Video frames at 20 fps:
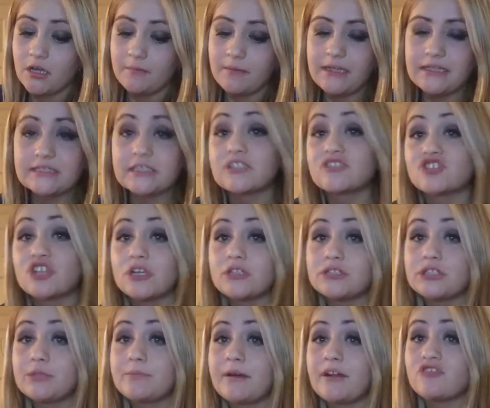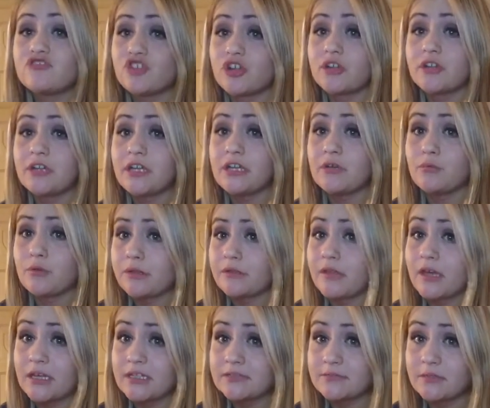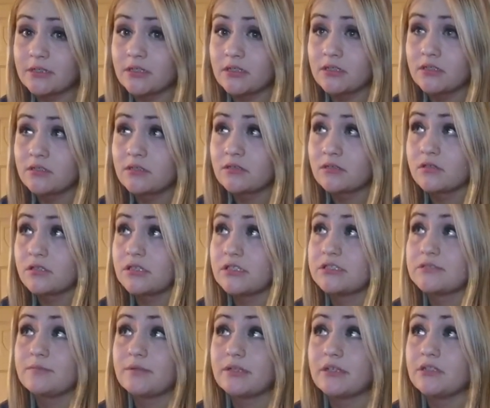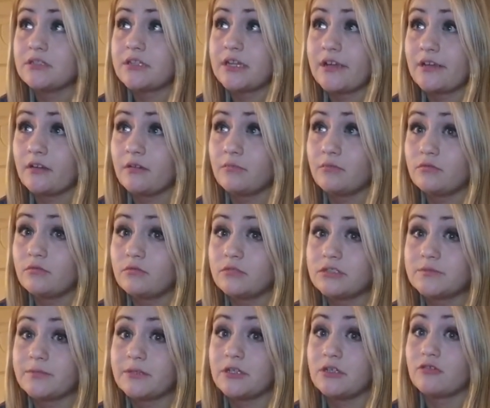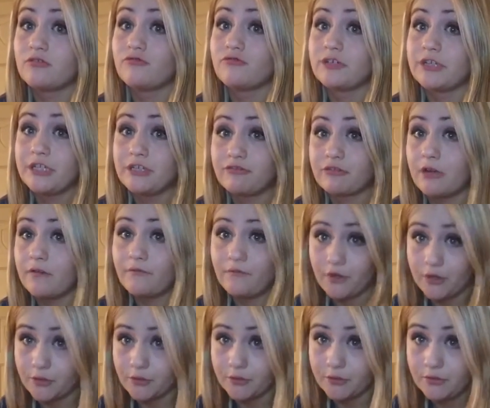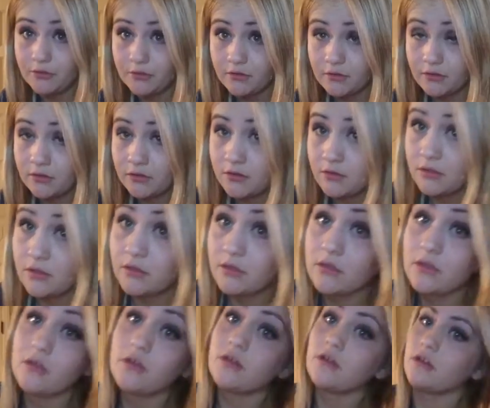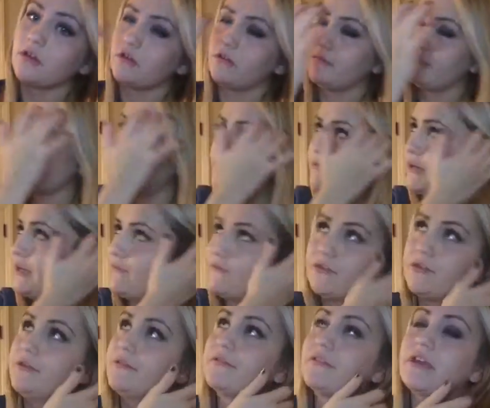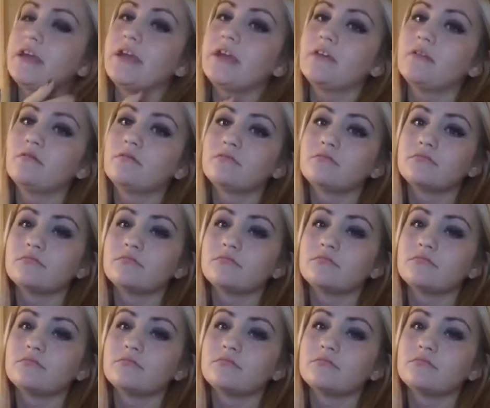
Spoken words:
basically shows you my journey with eczema. It's been terrible. It's been a really rough road, or whatever you say.